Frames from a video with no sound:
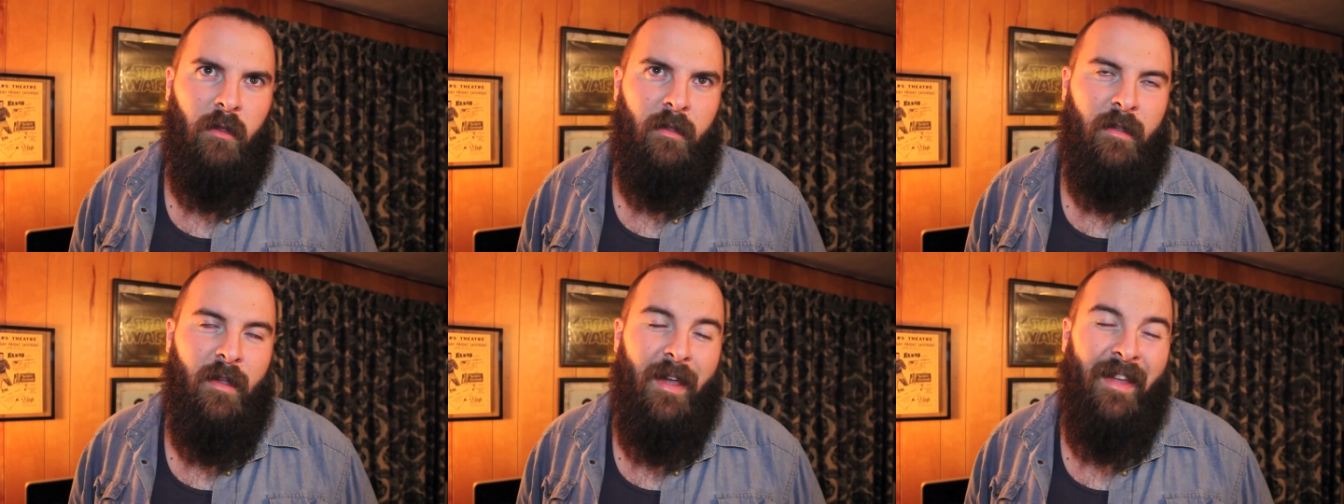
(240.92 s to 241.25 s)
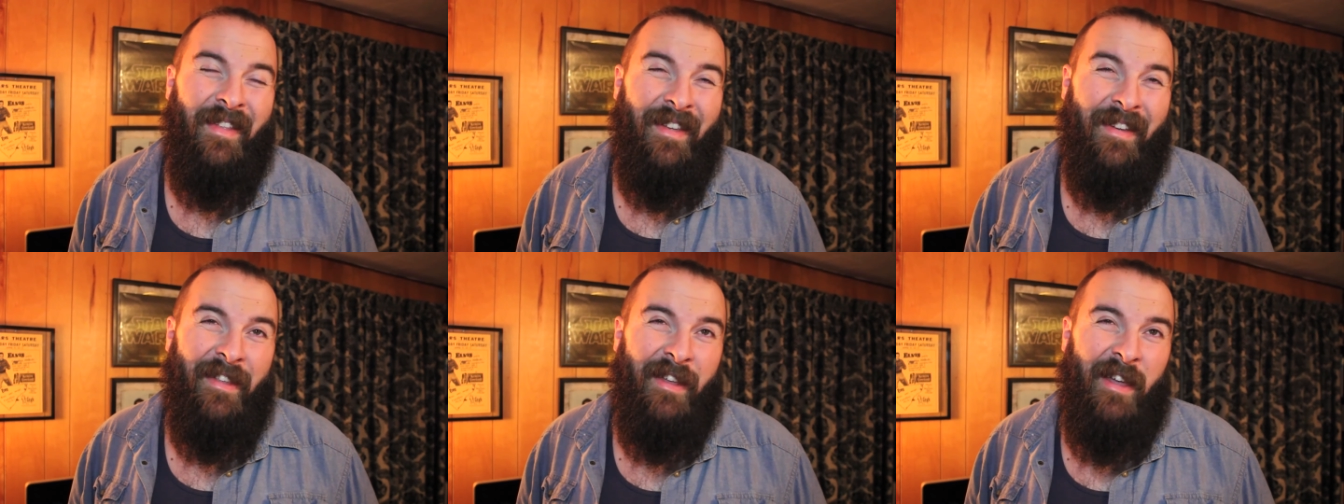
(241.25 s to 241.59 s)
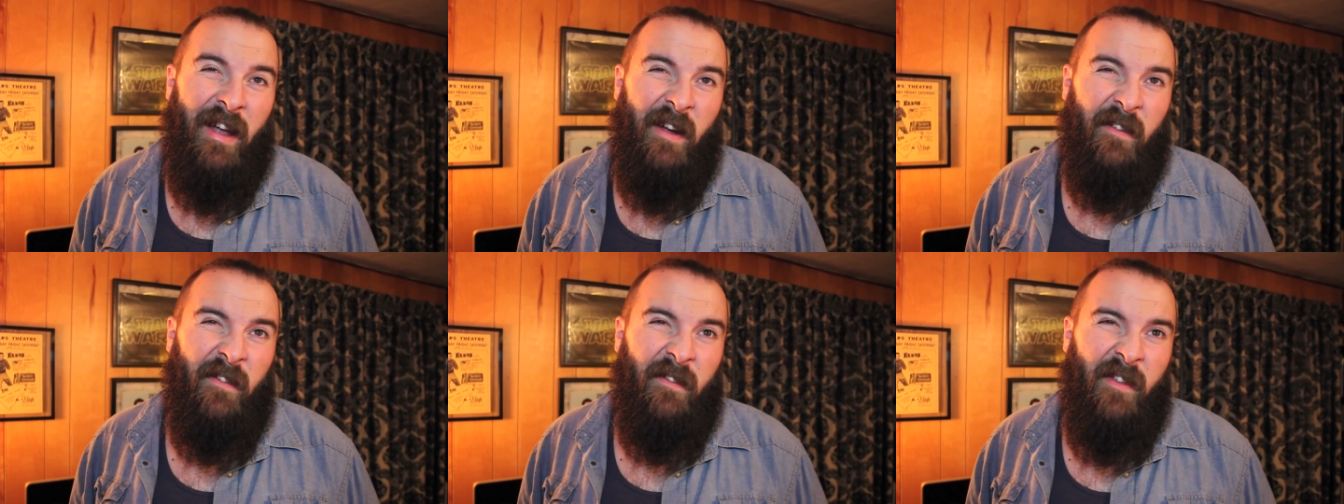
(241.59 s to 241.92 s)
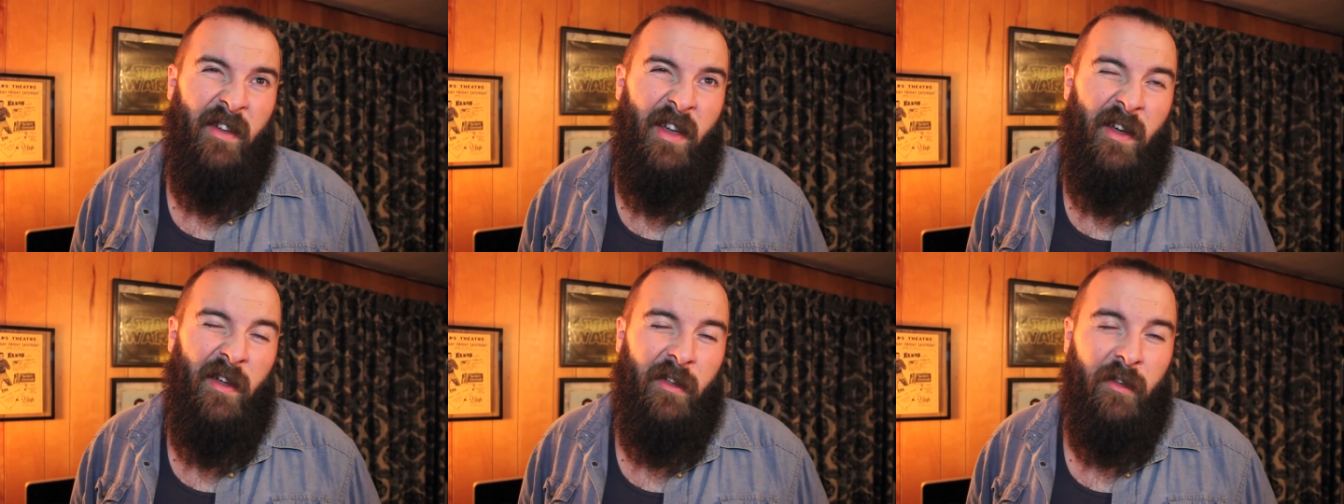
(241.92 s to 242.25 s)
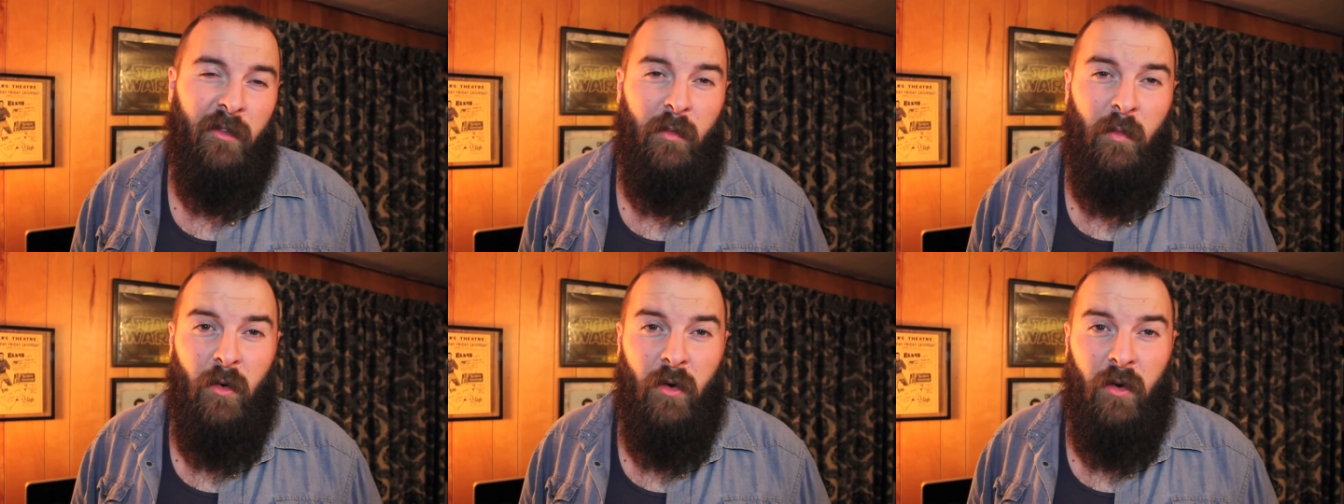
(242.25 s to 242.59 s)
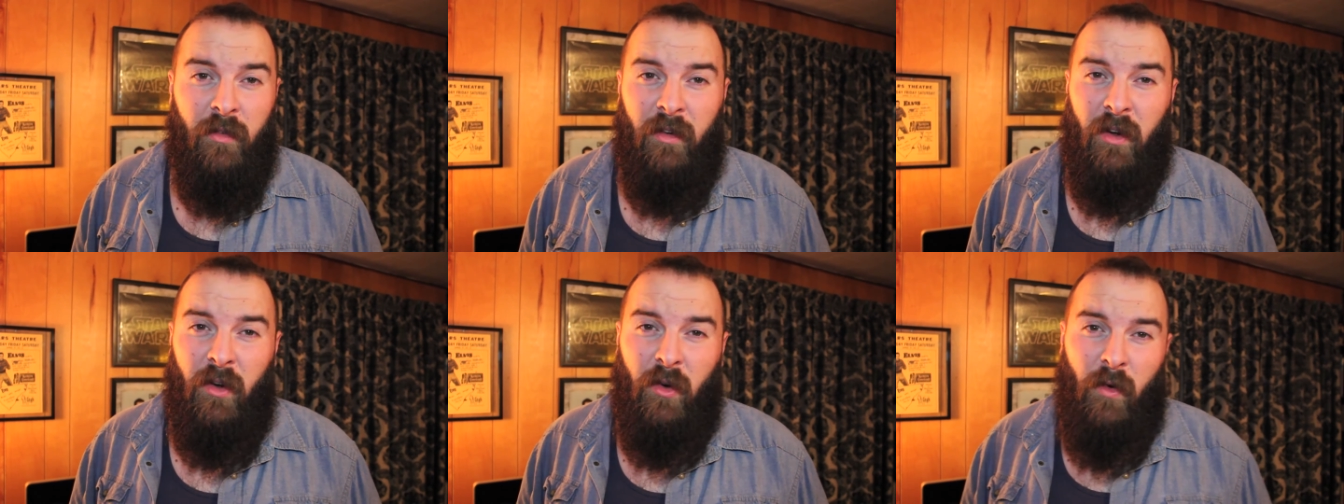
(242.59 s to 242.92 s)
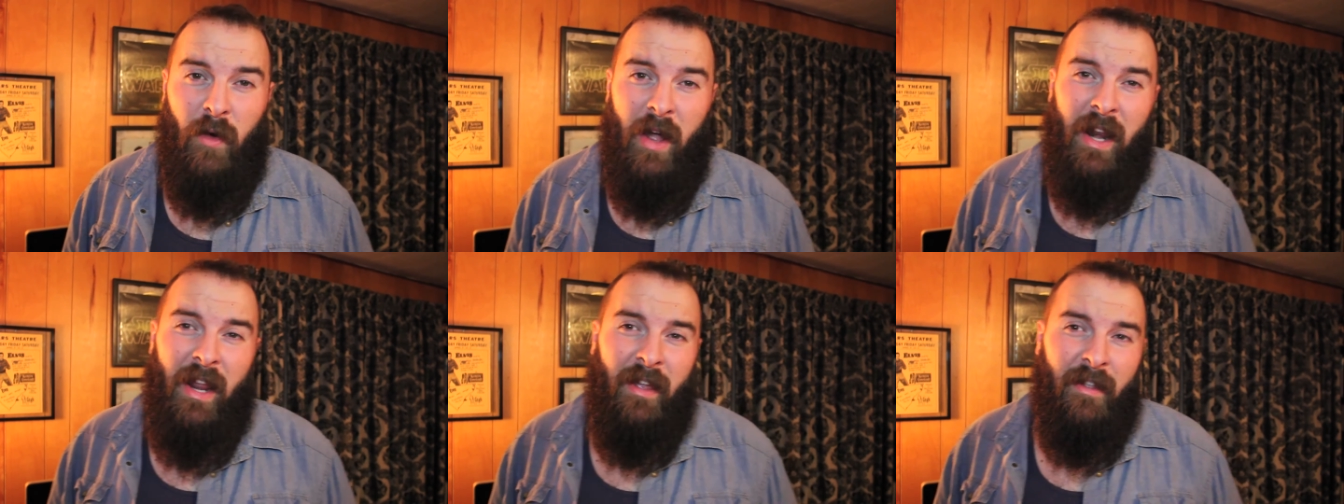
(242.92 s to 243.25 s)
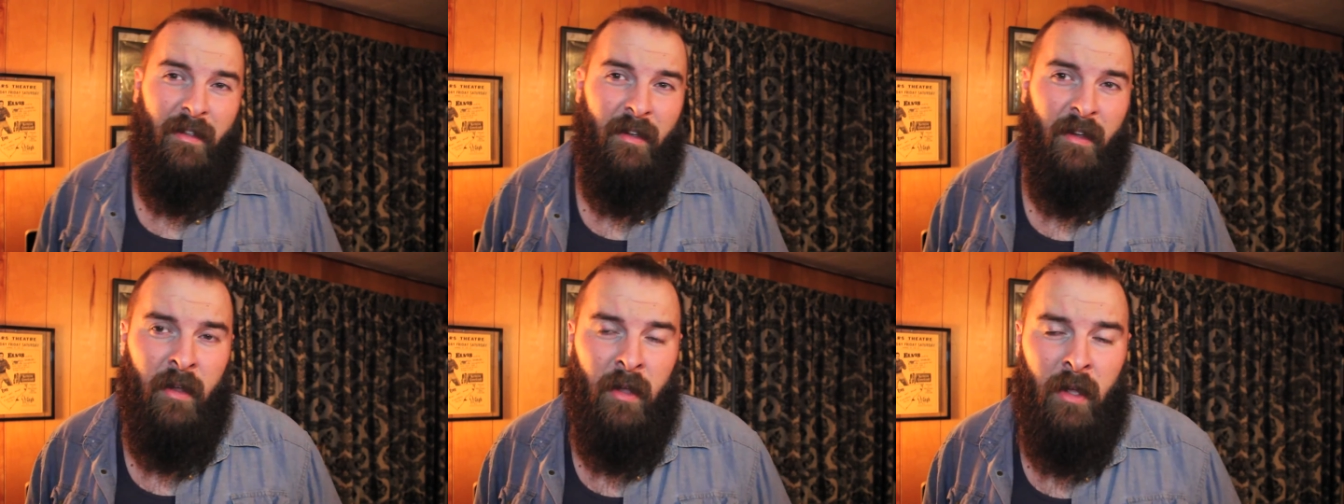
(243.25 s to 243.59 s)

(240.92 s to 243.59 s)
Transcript: technically our fail is more of a credit